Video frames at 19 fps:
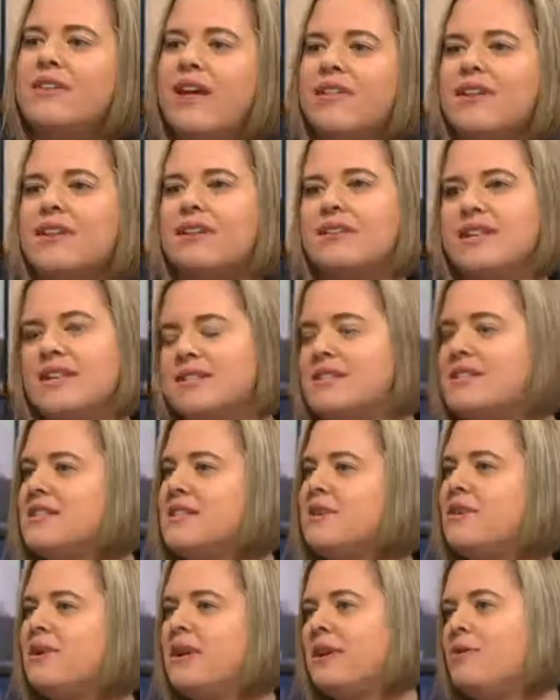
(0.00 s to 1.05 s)
nothing
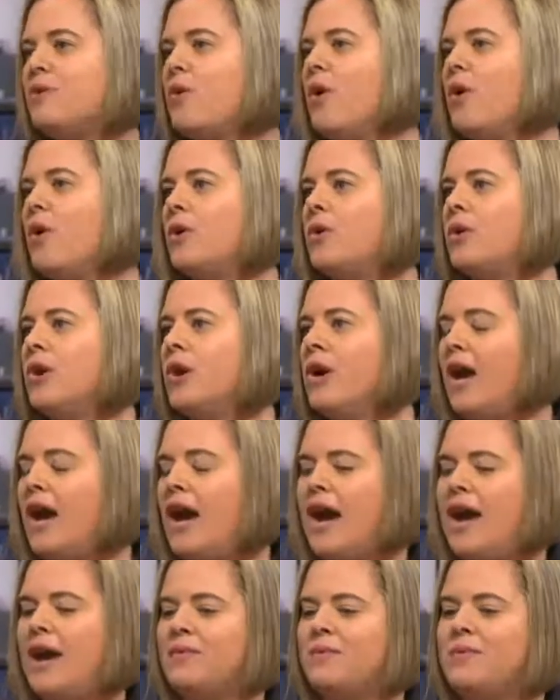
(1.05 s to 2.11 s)
necessarily wrong
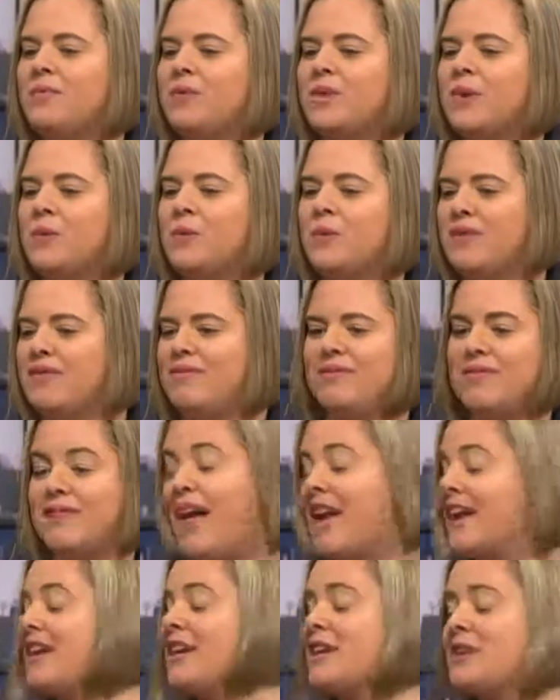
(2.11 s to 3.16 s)
with
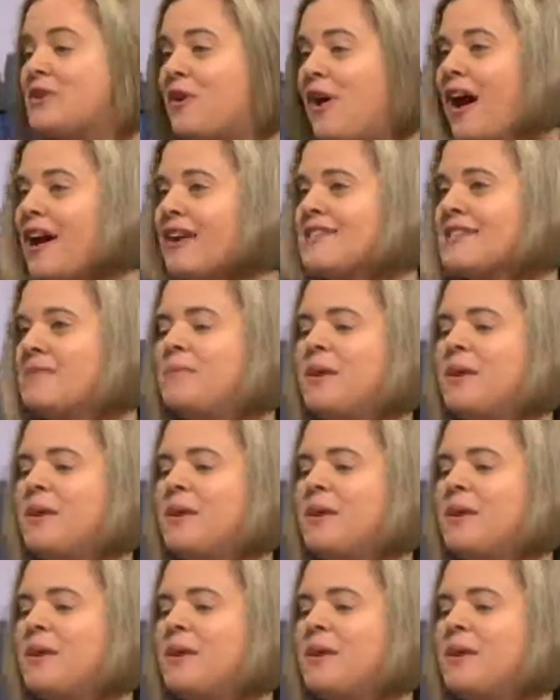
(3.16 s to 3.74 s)
liking trucks,